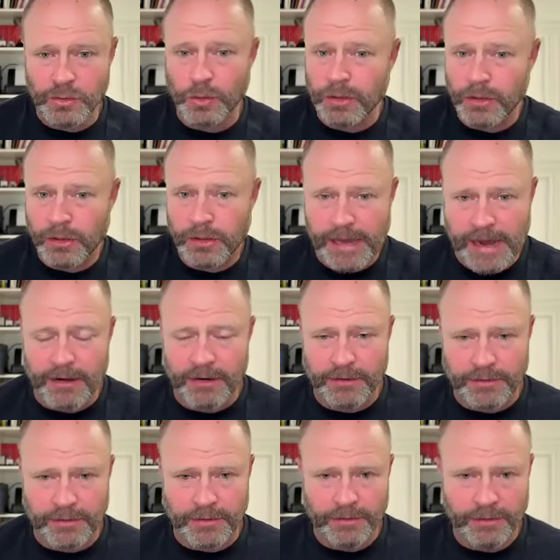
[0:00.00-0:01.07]
or her
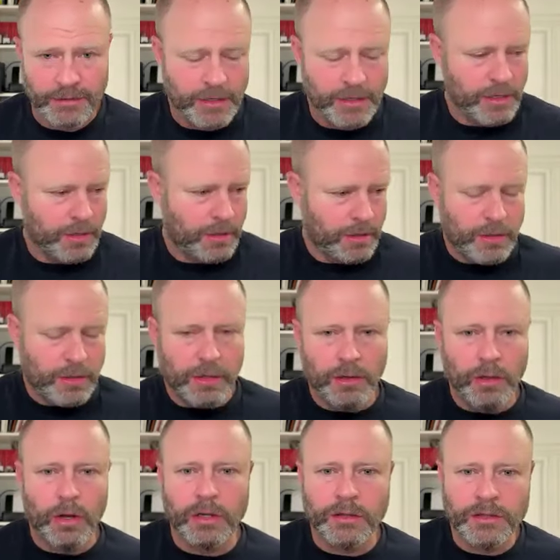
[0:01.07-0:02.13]
character
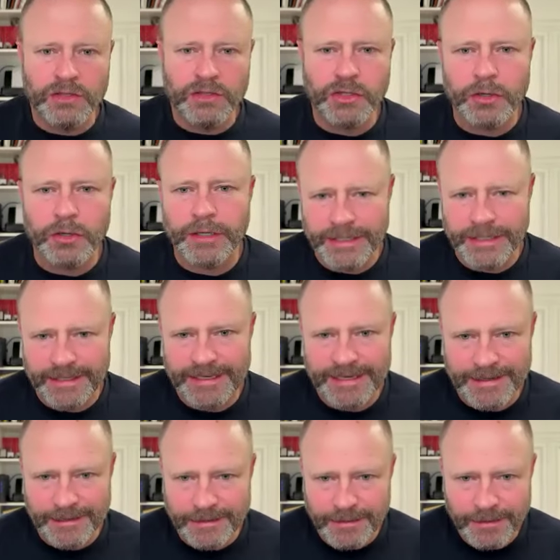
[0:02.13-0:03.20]
along the journey and
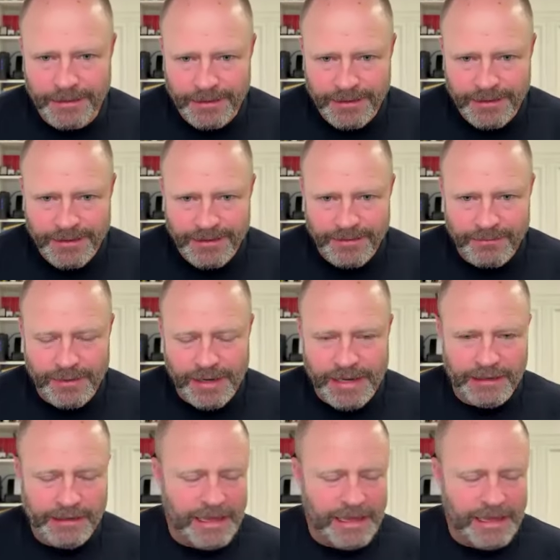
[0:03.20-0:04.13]
didn't, right?